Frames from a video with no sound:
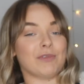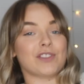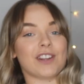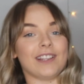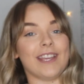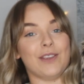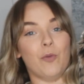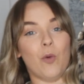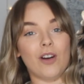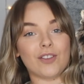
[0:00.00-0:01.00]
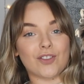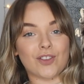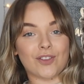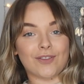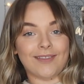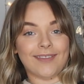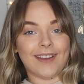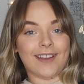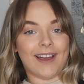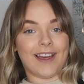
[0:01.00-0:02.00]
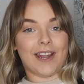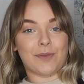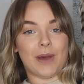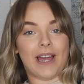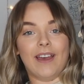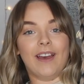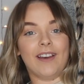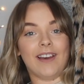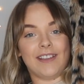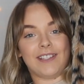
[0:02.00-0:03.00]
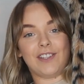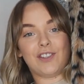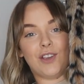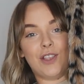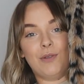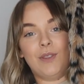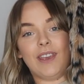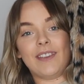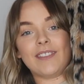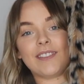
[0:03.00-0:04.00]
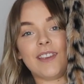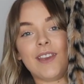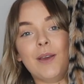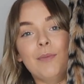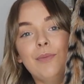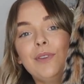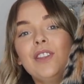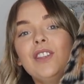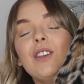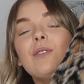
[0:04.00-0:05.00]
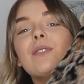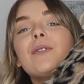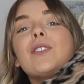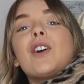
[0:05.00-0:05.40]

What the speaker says: I'm just gonna let you watch and admire as I show you this beautiful